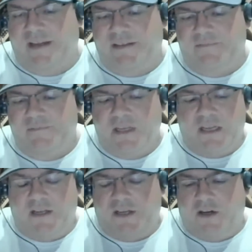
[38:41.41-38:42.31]
And
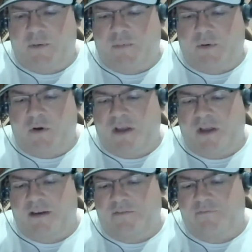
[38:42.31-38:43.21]
you know, we both kind
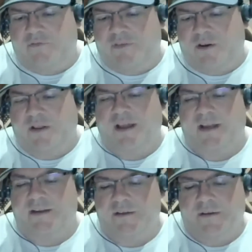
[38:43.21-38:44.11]
of felt like